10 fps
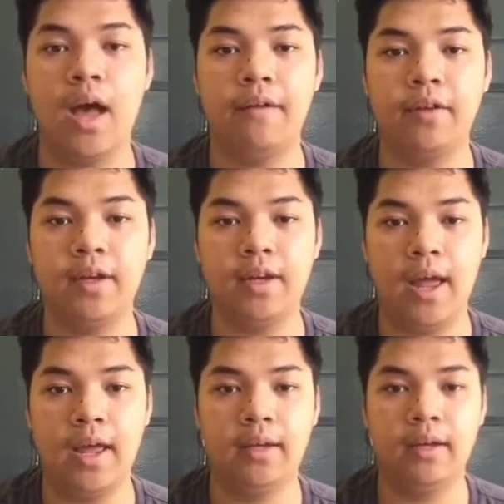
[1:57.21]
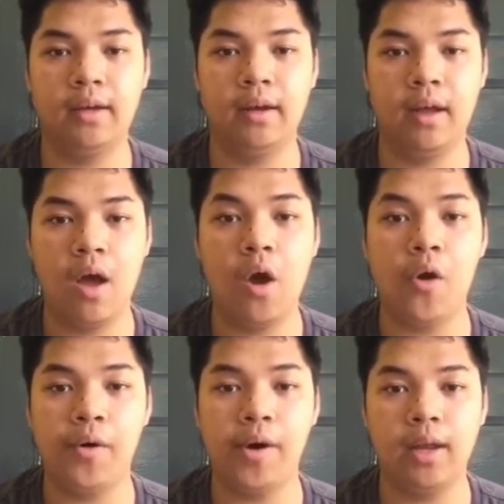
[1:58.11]
After that,
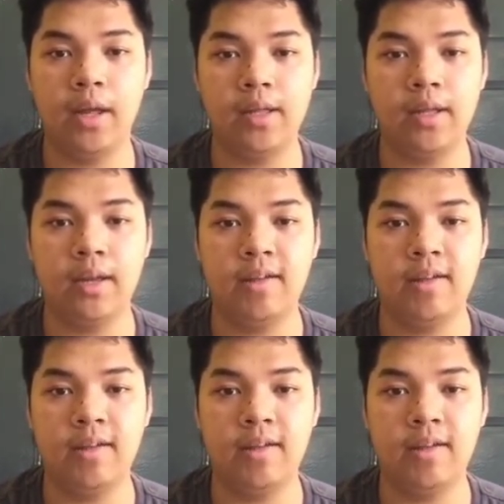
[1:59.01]
orientation